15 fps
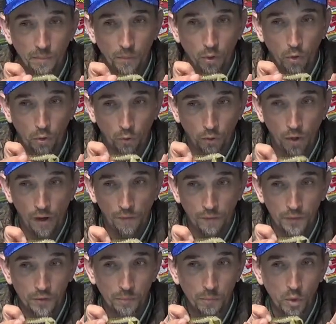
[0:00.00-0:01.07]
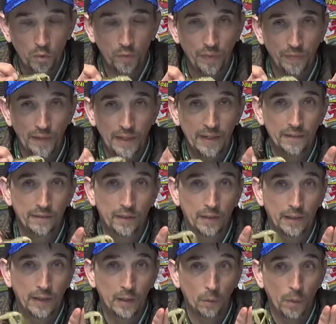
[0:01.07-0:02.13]
little crawfish moving thinking it's going
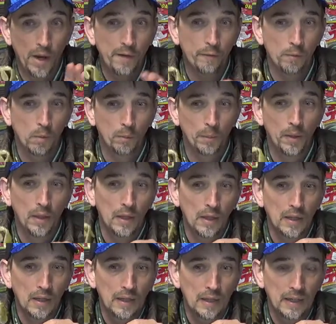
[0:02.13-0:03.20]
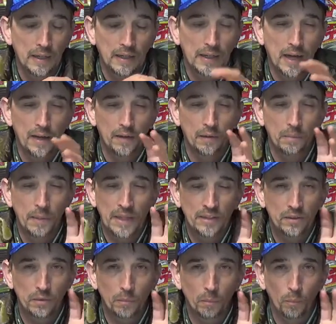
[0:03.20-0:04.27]
to get away from him and it kind of
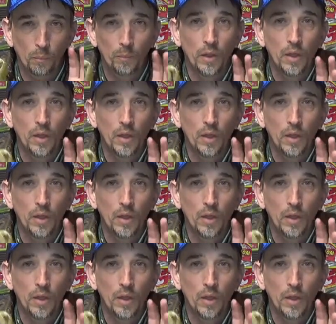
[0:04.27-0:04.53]
makes him